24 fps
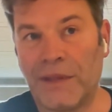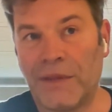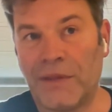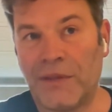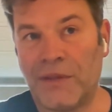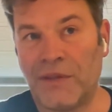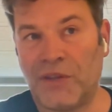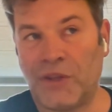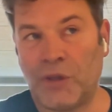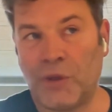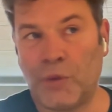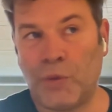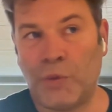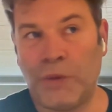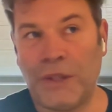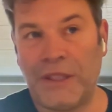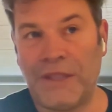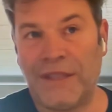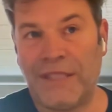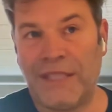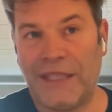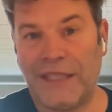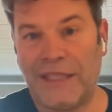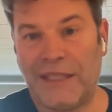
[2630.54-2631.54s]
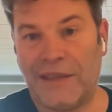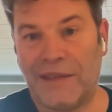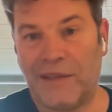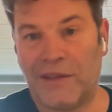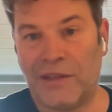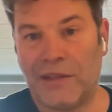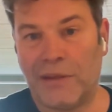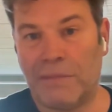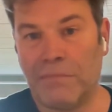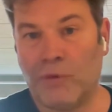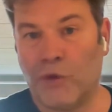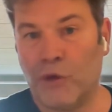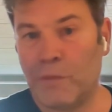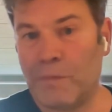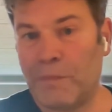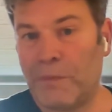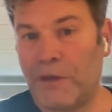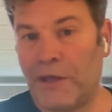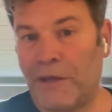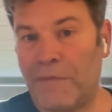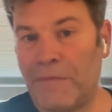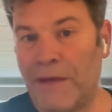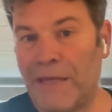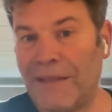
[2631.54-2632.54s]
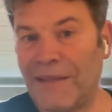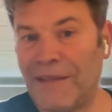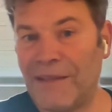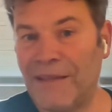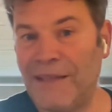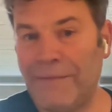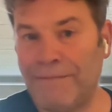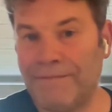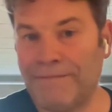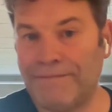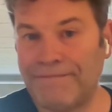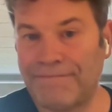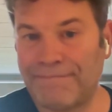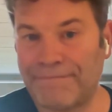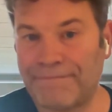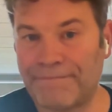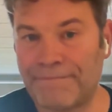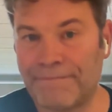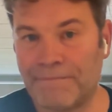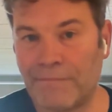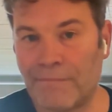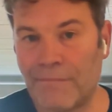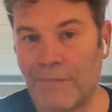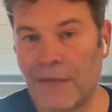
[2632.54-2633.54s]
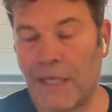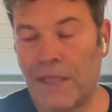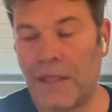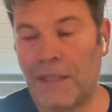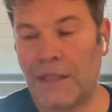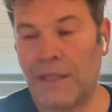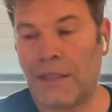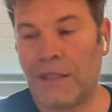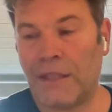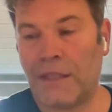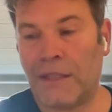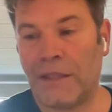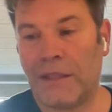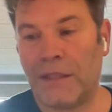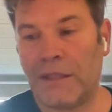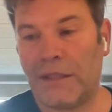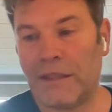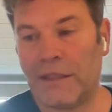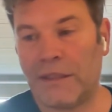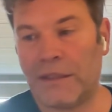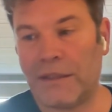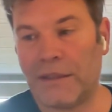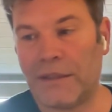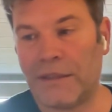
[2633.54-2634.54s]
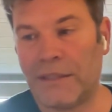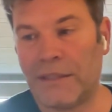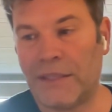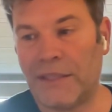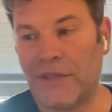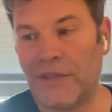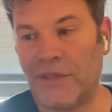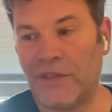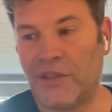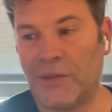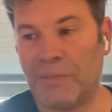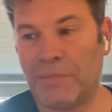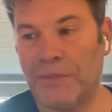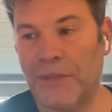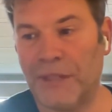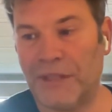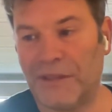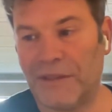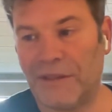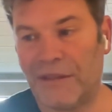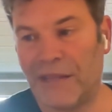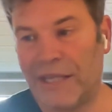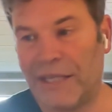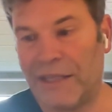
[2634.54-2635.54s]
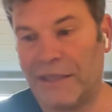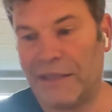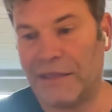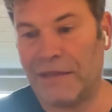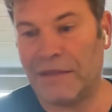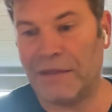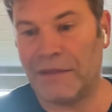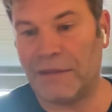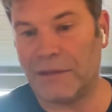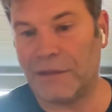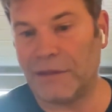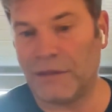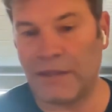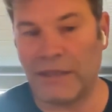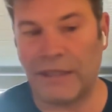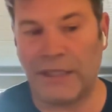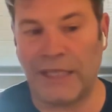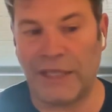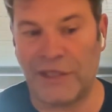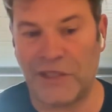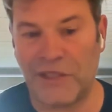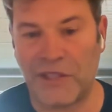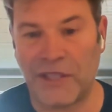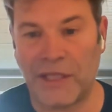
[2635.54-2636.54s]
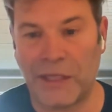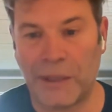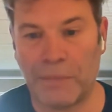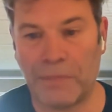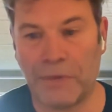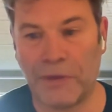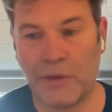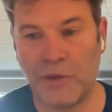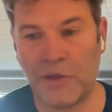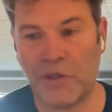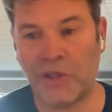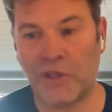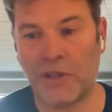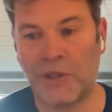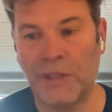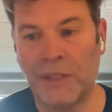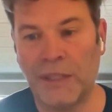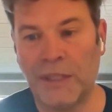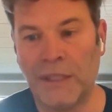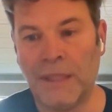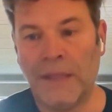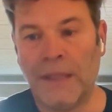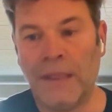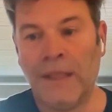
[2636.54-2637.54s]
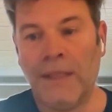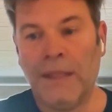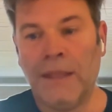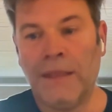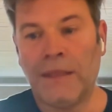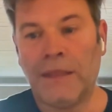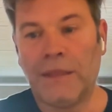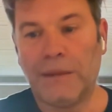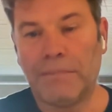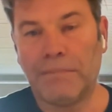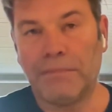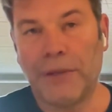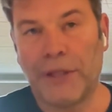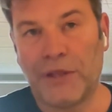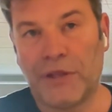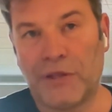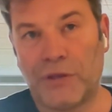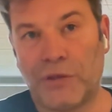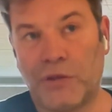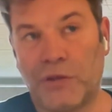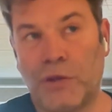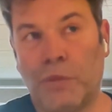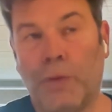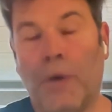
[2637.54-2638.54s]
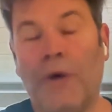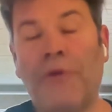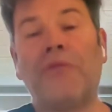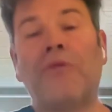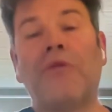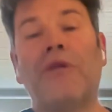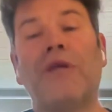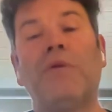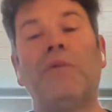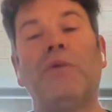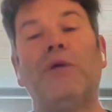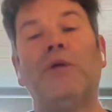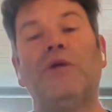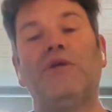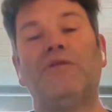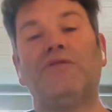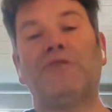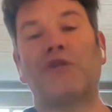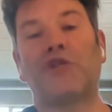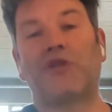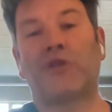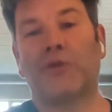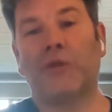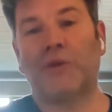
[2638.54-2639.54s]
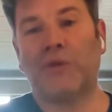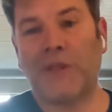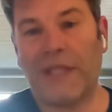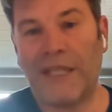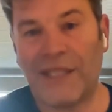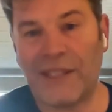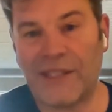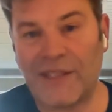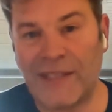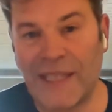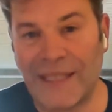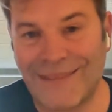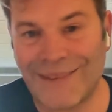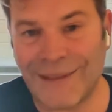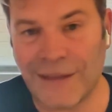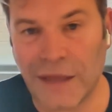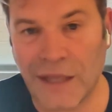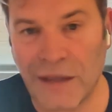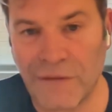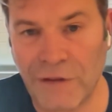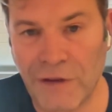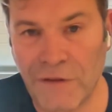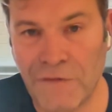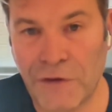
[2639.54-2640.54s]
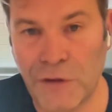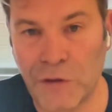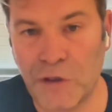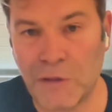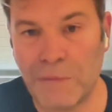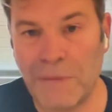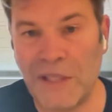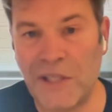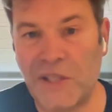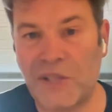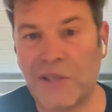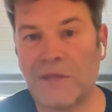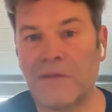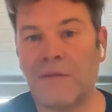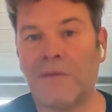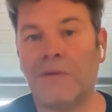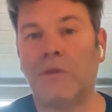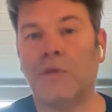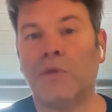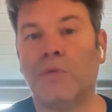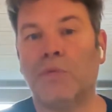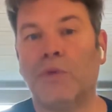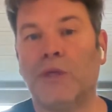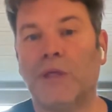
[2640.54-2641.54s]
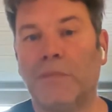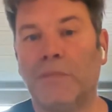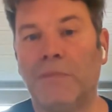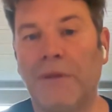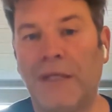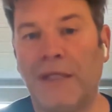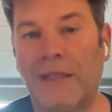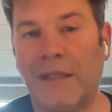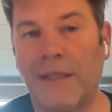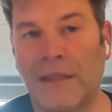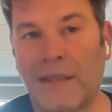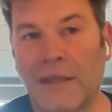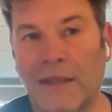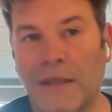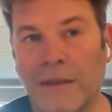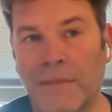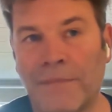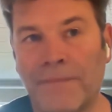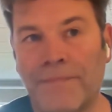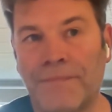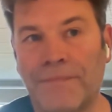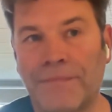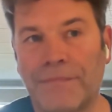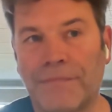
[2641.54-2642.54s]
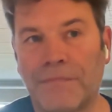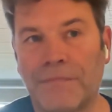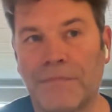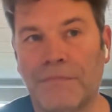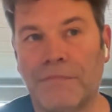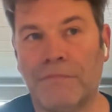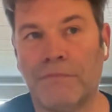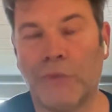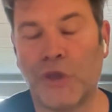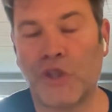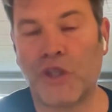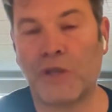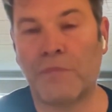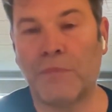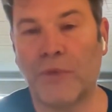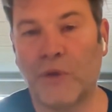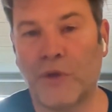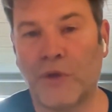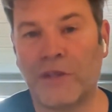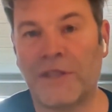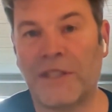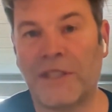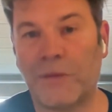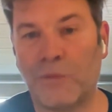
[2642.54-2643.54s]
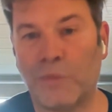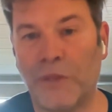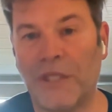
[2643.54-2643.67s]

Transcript: So we take it more pragmatically. It's a bit like an agile approach. But the one thing we know for sure is that the level of automation will be much more than